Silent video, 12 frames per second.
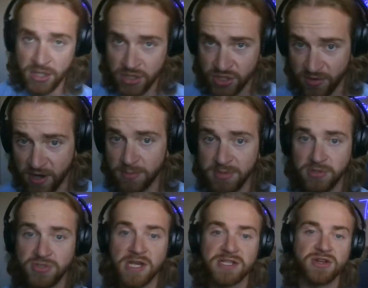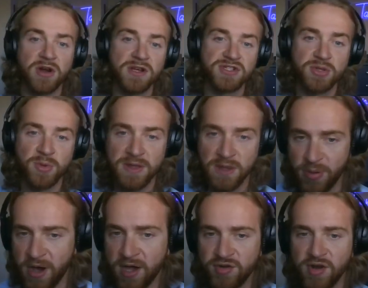Toronto Blue Jays are also in, the
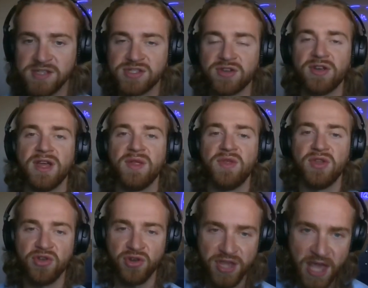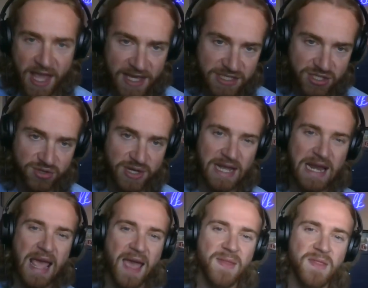Padres are in, the New York Yankees are in,
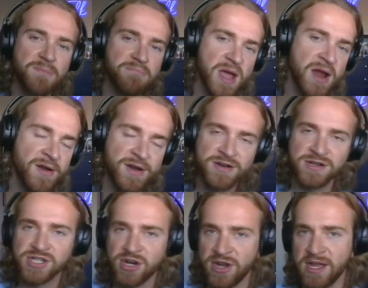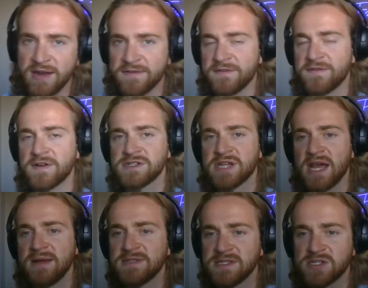and the Mariners are in for the first
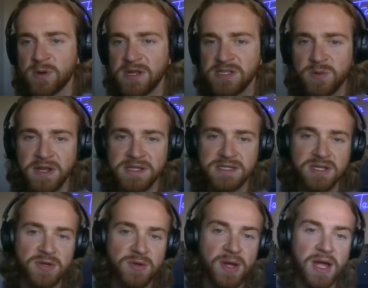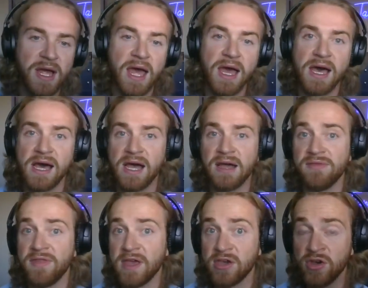time since 2022.
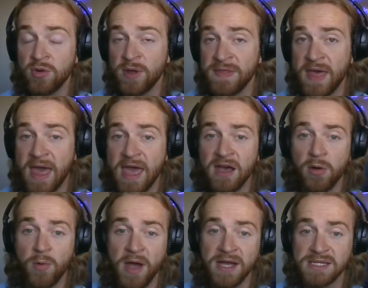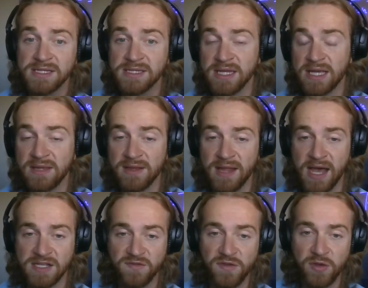They could win the AL West in the
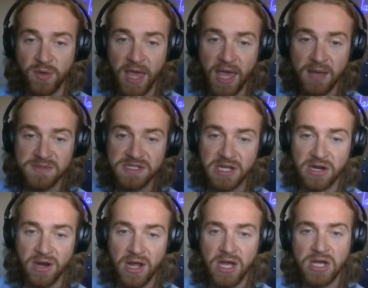last few games here.